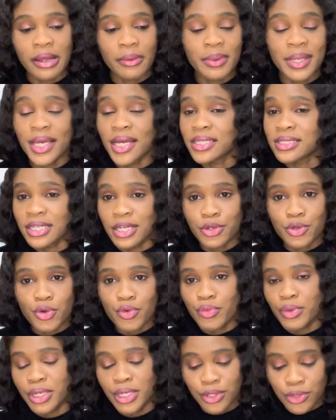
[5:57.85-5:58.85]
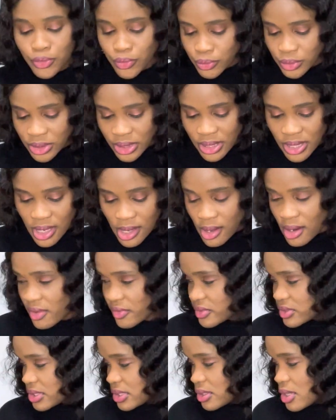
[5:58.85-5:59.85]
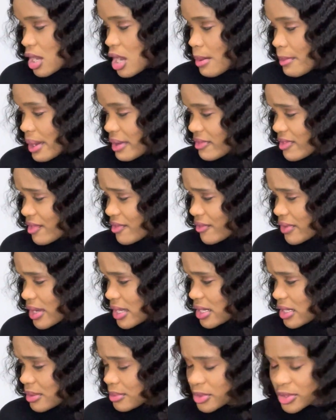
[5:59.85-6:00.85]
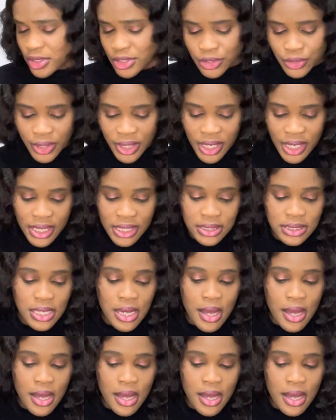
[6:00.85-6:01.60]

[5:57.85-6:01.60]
because I don't really use it that often. But if I find it, I'm gonna show you guys.